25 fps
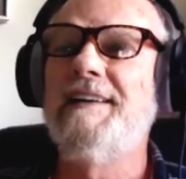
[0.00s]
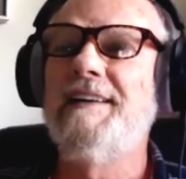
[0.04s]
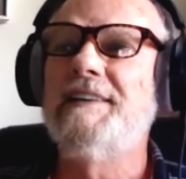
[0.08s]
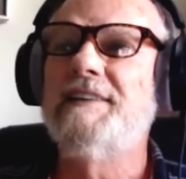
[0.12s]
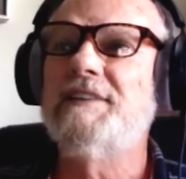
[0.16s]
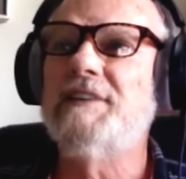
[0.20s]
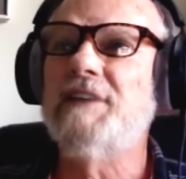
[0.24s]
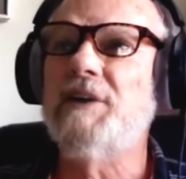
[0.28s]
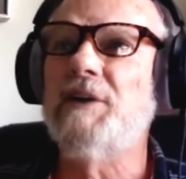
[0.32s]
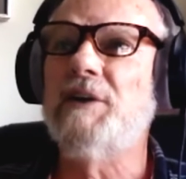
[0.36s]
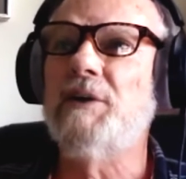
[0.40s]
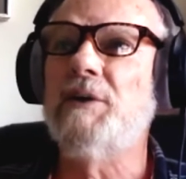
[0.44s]

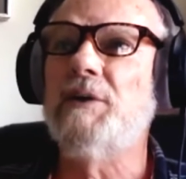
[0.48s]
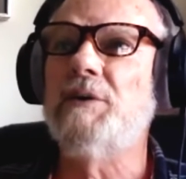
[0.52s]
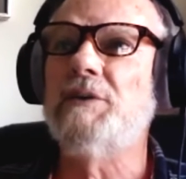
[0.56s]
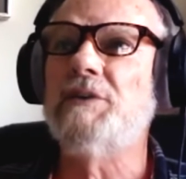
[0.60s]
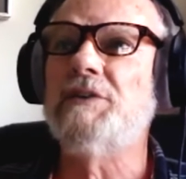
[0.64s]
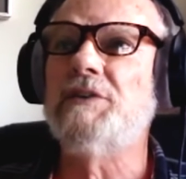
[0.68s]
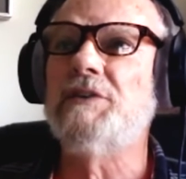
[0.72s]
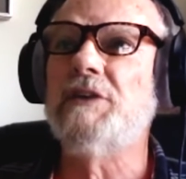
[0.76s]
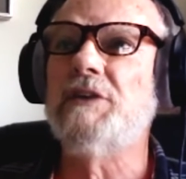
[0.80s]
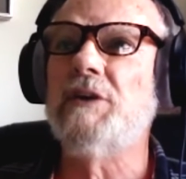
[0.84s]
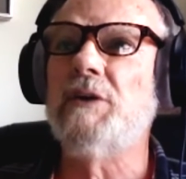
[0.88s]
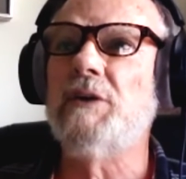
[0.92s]
so,
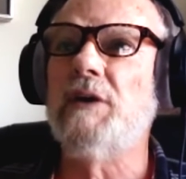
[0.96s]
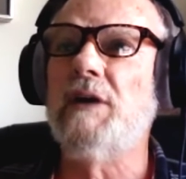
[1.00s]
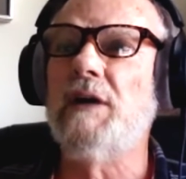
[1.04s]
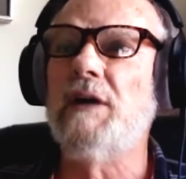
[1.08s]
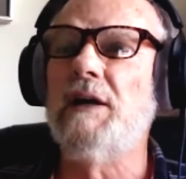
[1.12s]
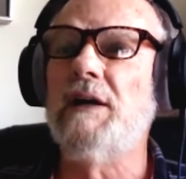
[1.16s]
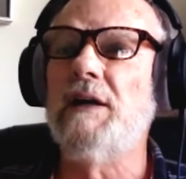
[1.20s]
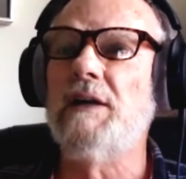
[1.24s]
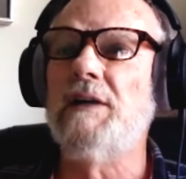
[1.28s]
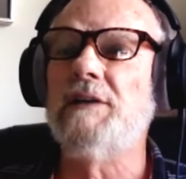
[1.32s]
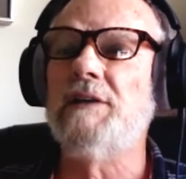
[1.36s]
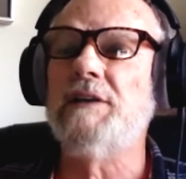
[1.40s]
so
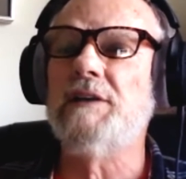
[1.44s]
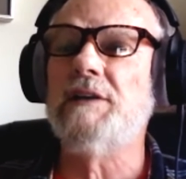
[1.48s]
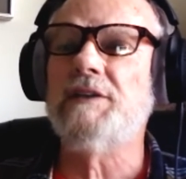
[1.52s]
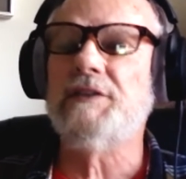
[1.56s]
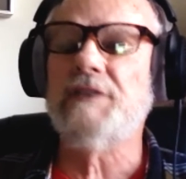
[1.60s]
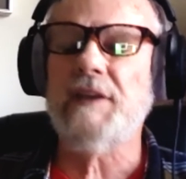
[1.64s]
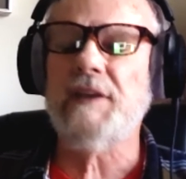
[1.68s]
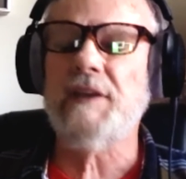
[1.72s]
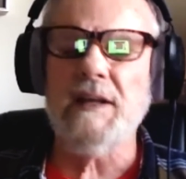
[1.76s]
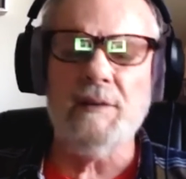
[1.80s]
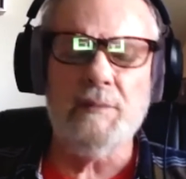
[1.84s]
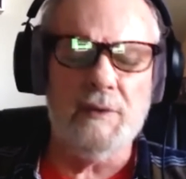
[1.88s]
uh, the
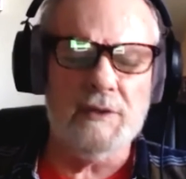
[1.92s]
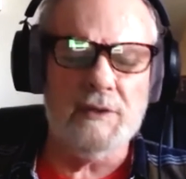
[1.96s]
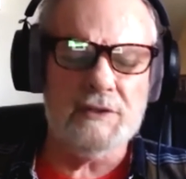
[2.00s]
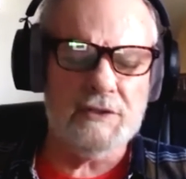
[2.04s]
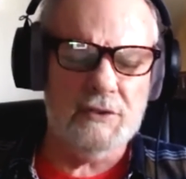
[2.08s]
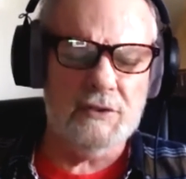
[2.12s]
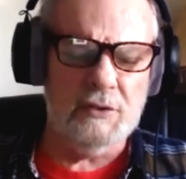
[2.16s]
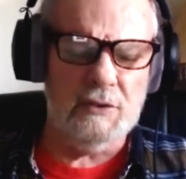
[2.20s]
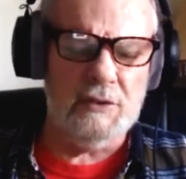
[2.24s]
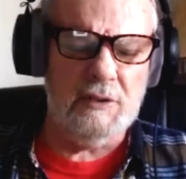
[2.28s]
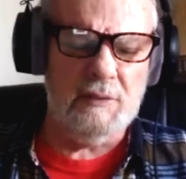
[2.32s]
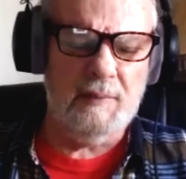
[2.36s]
thing of what's
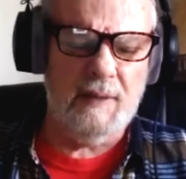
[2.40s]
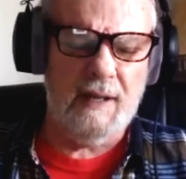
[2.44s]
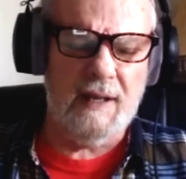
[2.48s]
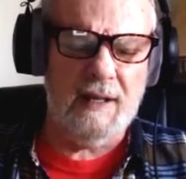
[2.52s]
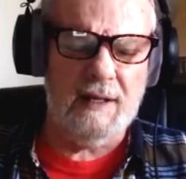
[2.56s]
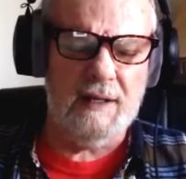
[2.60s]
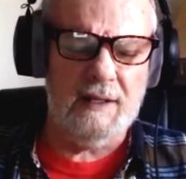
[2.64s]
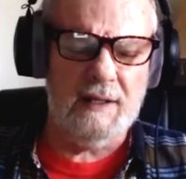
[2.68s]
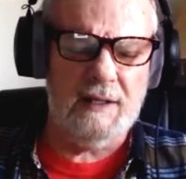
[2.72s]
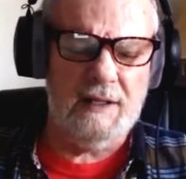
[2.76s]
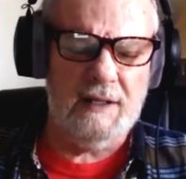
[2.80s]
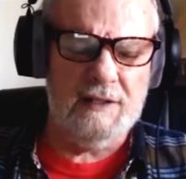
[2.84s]
cool
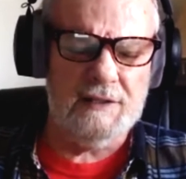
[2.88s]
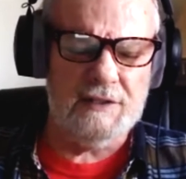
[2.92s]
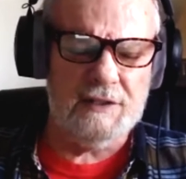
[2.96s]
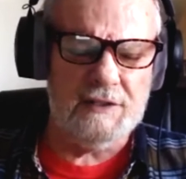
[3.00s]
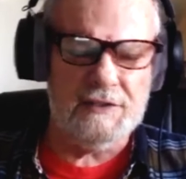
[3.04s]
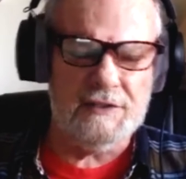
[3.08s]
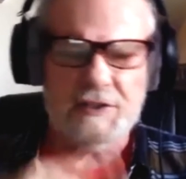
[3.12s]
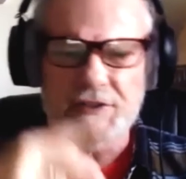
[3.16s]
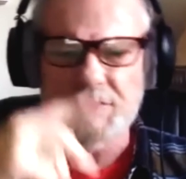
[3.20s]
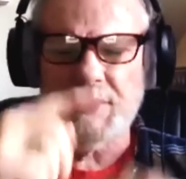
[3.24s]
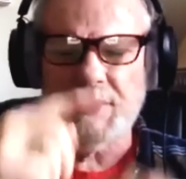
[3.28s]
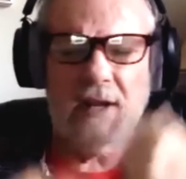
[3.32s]
about it is
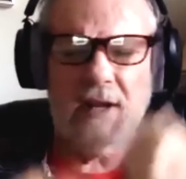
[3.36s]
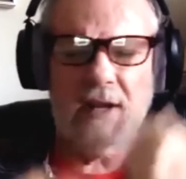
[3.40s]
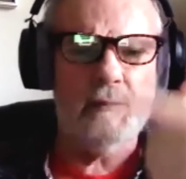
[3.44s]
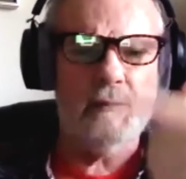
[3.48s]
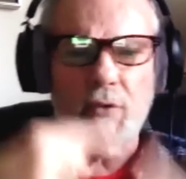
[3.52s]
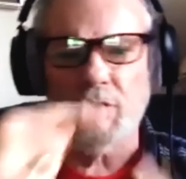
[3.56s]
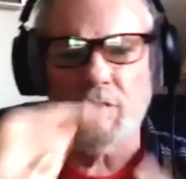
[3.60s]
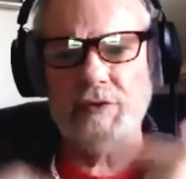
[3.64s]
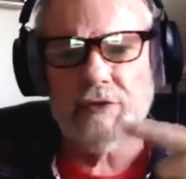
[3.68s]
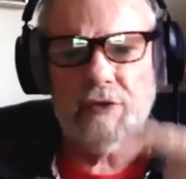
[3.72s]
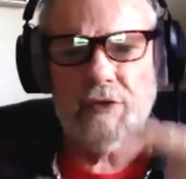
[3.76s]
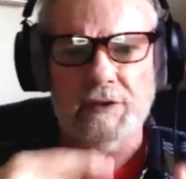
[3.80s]
it's the same
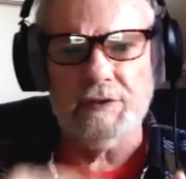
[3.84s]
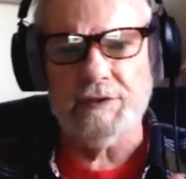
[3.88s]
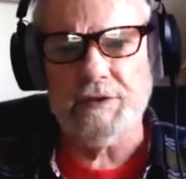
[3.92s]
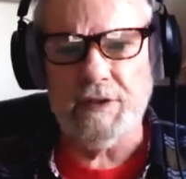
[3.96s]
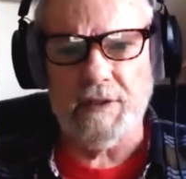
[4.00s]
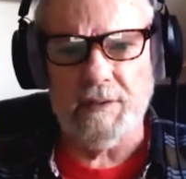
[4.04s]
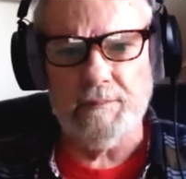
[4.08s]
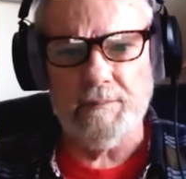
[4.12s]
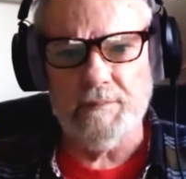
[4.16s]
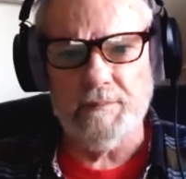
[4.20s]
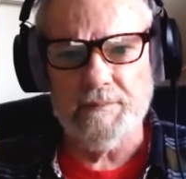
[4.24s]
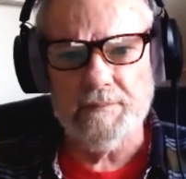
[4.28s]
chords all the
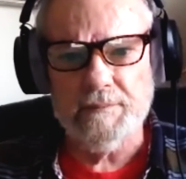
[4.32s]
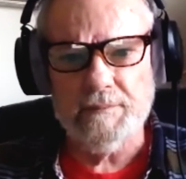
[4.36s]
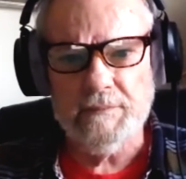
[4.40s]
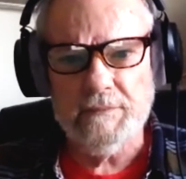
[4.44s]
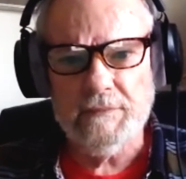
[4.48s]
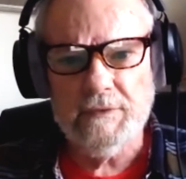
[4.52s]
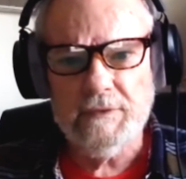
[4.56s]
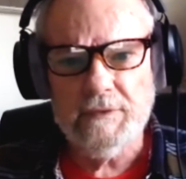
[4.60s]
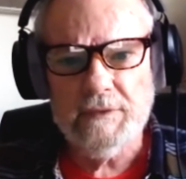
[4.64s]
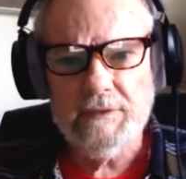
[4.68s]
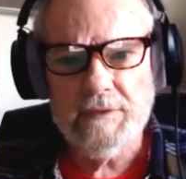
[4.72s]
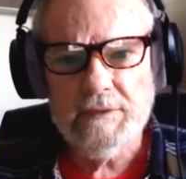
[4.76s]
time.
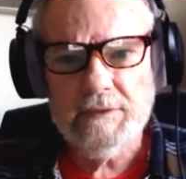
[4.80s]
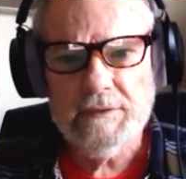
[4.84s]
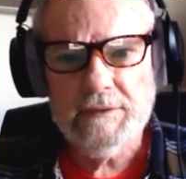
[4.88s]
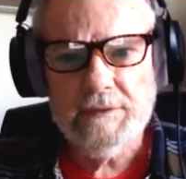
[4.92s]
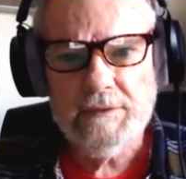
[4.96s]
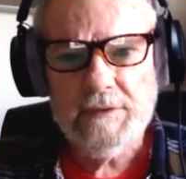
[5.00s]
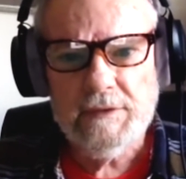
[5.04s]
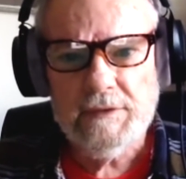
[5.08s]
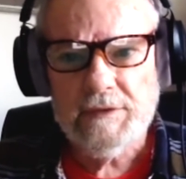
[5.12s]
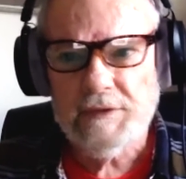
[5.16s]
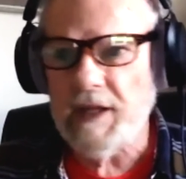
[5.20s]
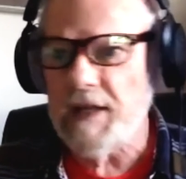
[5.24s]

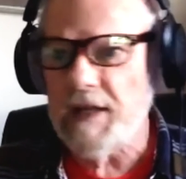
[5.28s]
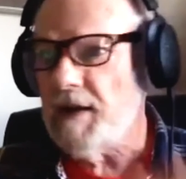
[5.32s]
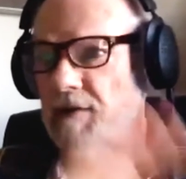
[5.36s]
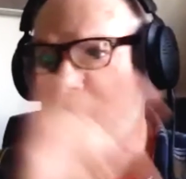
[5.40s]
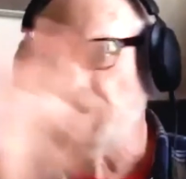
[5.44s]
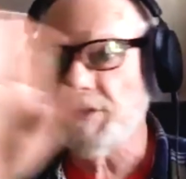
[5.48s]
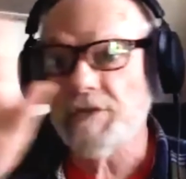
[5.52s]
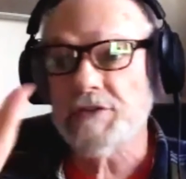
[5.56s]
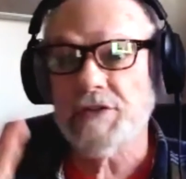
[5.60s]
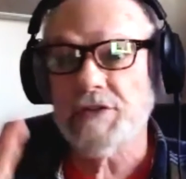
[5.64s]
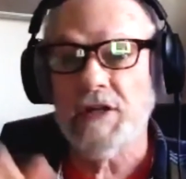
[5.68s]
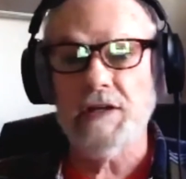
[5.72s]
They
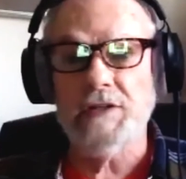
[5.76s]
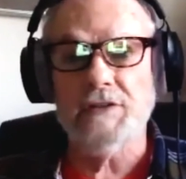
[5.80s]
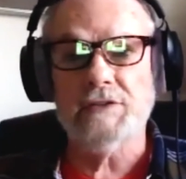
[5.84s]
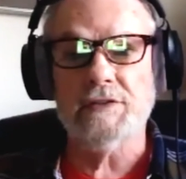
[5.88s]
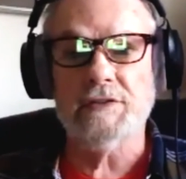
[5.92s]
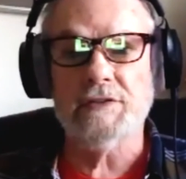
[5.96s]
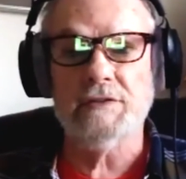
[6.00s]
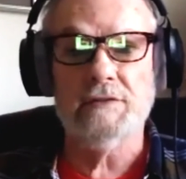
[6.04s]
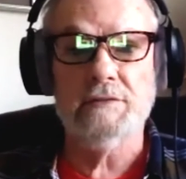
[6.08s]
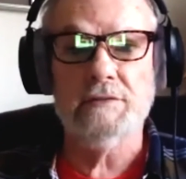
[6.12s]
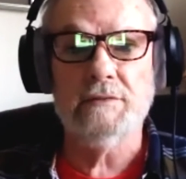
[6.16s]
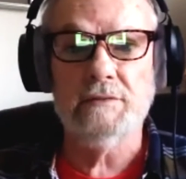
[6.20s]
never
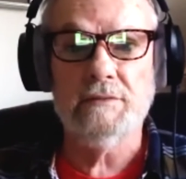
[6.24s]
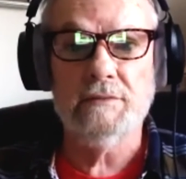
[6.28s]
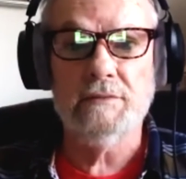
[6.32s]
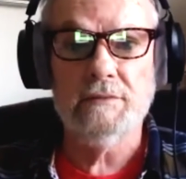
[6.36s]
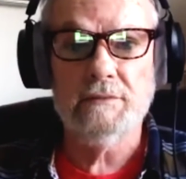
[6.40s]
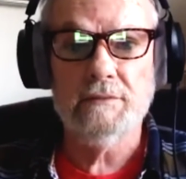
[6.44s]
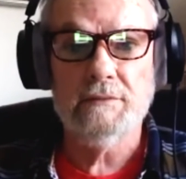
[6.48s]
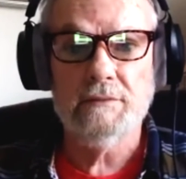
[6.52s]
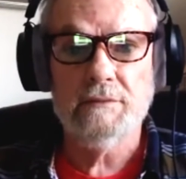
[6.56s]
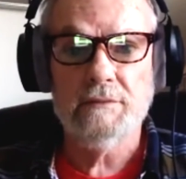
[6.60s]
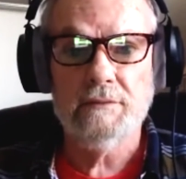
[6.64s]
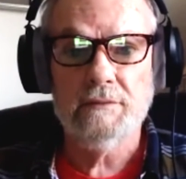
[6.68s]
change.
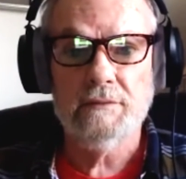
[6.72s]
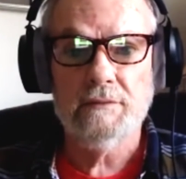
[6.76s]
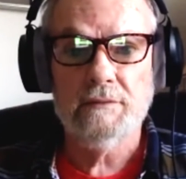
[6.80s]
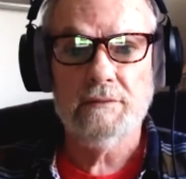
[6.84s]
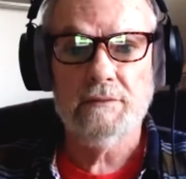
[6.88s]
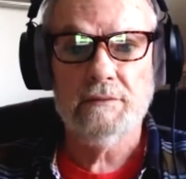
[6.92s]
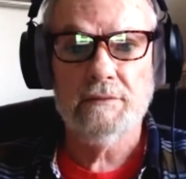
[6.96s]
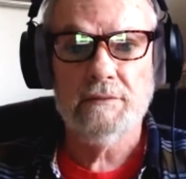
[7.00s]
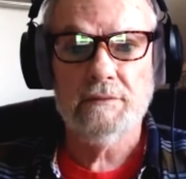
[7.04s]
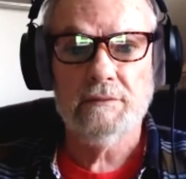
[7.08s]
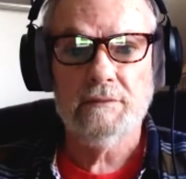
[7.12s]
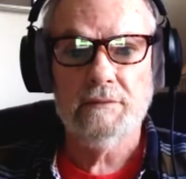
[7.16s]

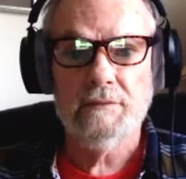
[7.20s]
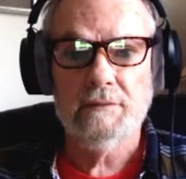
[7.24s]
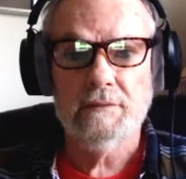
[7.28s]
It's